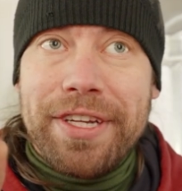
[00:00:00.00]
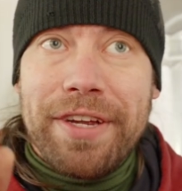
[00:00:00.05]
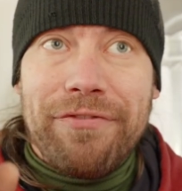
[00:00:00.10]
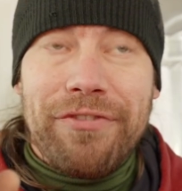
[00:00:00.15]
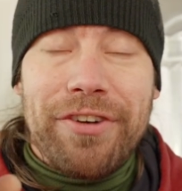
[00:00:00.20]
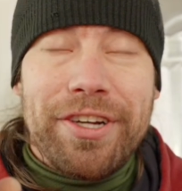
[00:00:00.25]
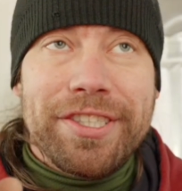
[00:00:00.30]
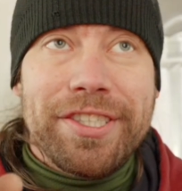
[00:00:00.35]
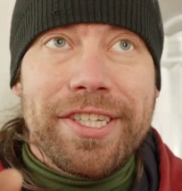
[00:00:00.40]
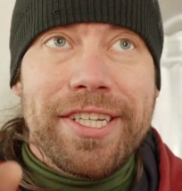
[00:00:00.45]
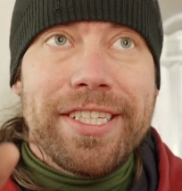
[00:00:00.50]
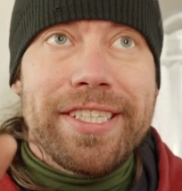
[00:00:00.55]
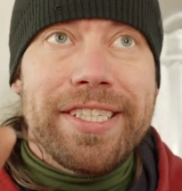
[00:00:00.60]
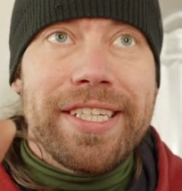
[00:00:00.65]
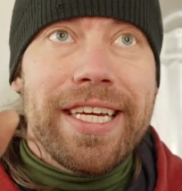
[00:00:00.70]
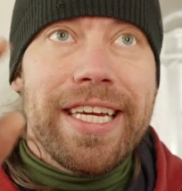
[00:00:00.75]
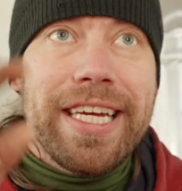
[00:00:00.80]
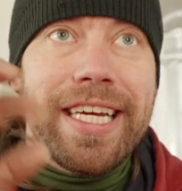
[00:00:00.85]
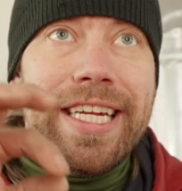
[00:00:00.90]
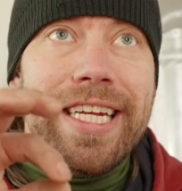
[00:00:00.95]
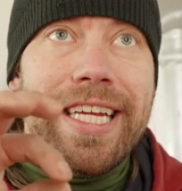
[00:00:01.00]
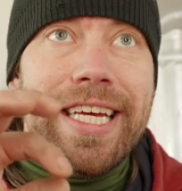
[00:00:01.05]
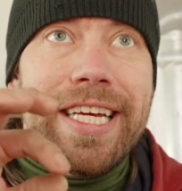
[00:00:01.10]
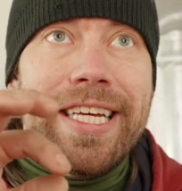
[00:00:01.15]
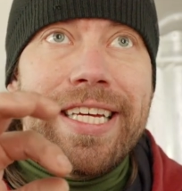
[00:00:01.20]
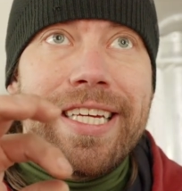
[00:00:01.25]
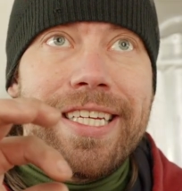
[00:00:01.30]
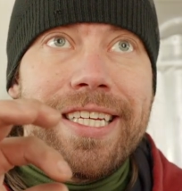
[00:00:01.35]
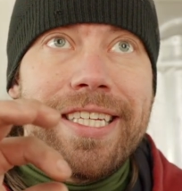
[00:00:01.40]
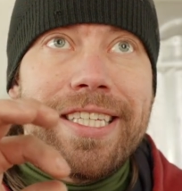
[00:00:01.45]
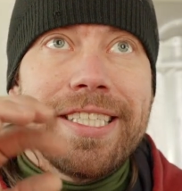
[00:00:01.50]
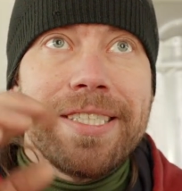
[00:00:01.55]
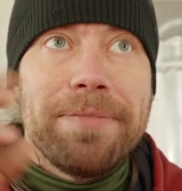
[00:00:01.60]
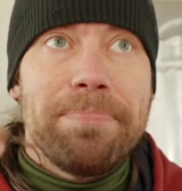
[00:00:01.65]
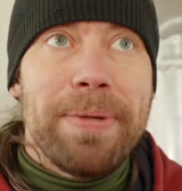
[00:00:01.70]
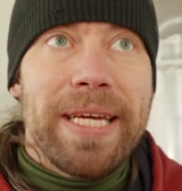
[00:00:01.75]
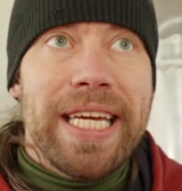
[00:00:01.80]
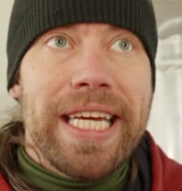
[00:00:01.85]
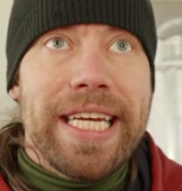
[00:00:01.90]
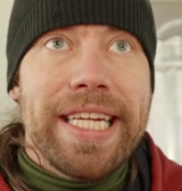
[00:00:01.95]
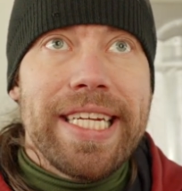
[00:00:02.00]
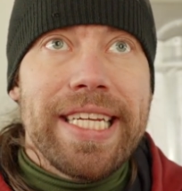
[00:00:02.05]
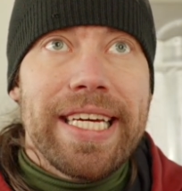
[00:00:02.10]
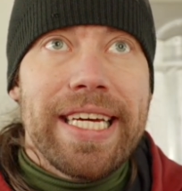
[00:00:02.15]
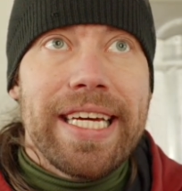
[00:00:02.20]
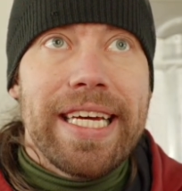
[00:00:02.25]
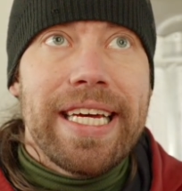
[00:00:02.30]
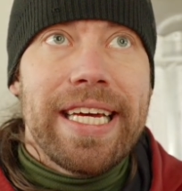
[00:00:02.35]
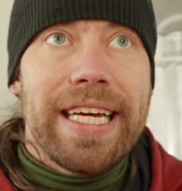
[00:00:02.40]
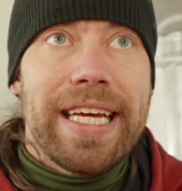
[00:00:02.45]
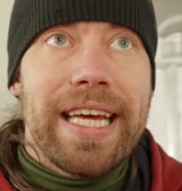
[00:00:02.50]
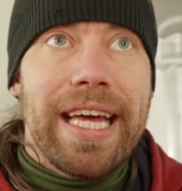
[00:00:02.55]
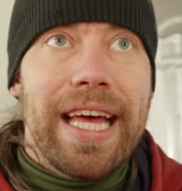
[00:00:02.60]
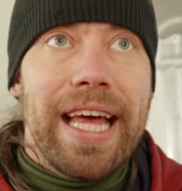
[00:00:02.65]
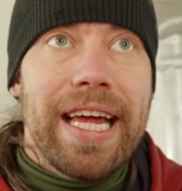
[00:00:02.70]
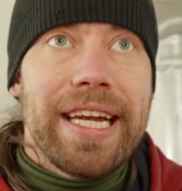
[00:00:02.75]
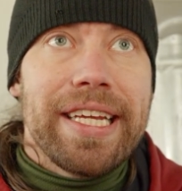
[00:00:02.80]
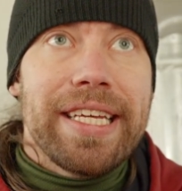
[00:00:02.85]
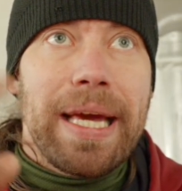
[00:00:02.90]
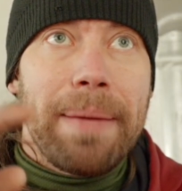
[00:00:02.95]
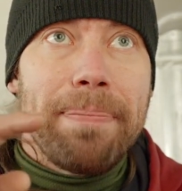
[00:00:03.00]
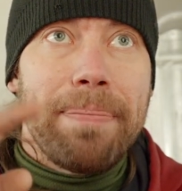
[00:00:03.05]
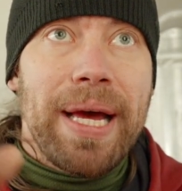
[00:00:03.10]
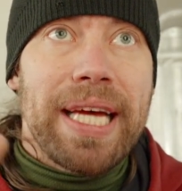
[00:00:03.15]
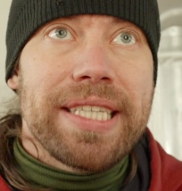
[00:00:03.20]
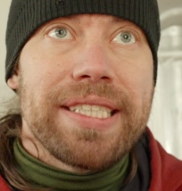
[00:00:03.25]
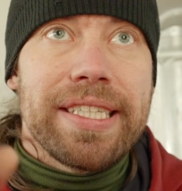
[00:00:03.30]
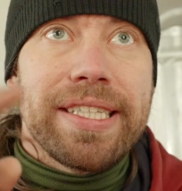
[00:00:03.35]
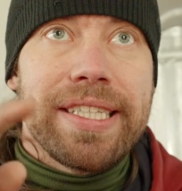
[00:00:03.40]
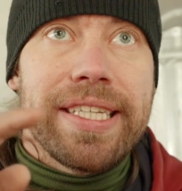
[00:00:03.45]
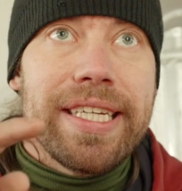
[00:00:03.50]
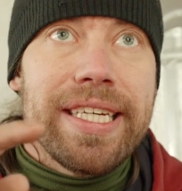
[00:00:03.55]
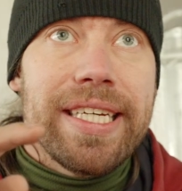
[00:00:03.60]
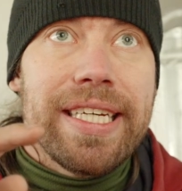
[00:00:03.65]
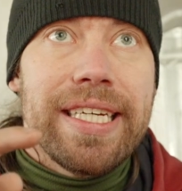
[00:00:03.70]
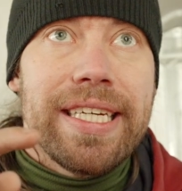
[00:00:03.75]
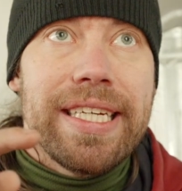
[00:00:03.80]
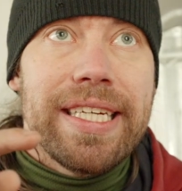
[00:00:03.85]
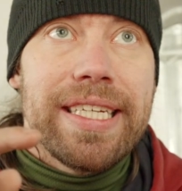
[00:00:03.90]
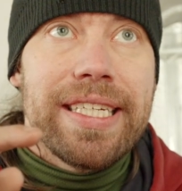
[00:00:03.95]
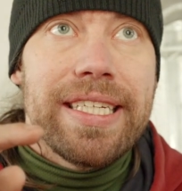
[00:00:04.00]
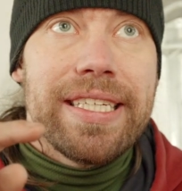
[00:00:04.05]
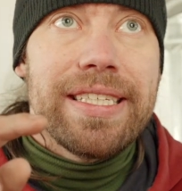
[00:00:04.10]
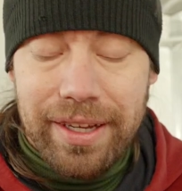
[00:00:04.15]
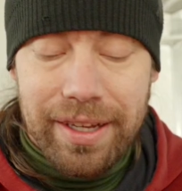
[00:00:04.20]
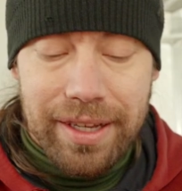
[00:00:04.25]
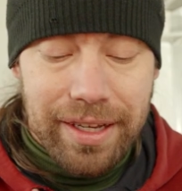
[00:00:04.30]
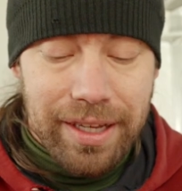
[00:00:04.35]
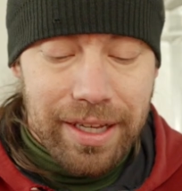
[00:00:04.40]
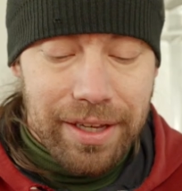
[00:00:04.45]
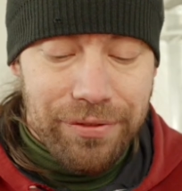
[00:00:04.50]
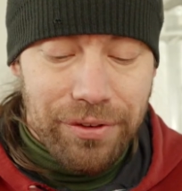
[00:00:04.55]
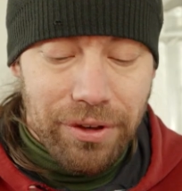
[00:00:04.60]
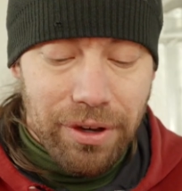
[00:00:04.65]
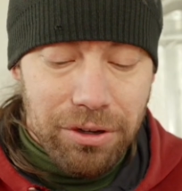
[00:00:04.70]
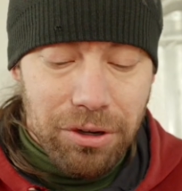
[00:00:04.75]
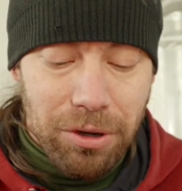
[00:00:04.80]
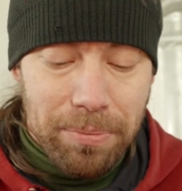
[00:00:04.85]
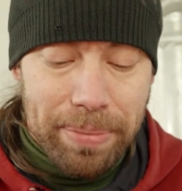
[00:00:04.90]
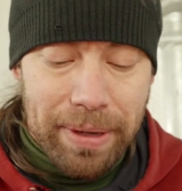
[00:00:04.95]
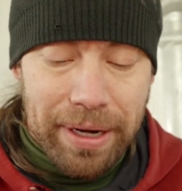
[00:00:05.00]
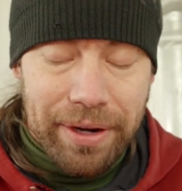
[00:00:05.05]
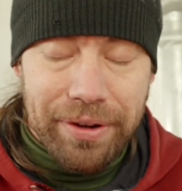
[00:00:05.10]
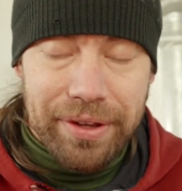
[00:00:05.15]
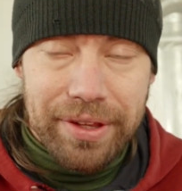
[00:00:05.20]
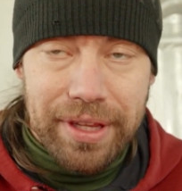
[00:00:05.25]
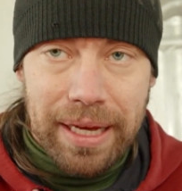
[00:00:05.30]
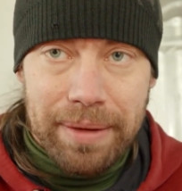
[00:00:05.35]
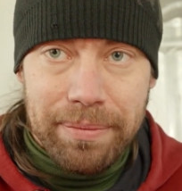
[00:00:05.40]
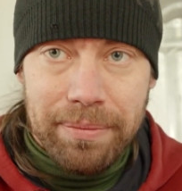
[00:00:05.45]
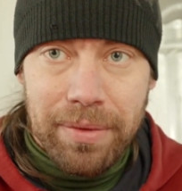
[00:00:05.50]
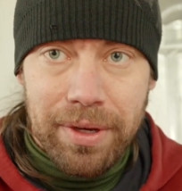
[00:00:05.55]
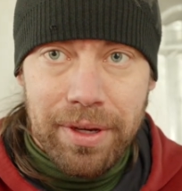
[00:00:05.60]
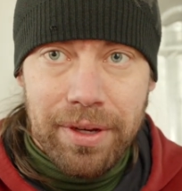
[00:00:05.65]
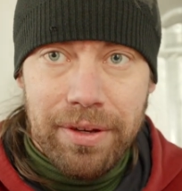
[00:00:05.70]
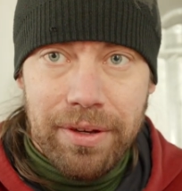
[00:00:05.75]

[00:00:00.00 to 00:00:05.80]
differences in speed and capacity if you're comparing them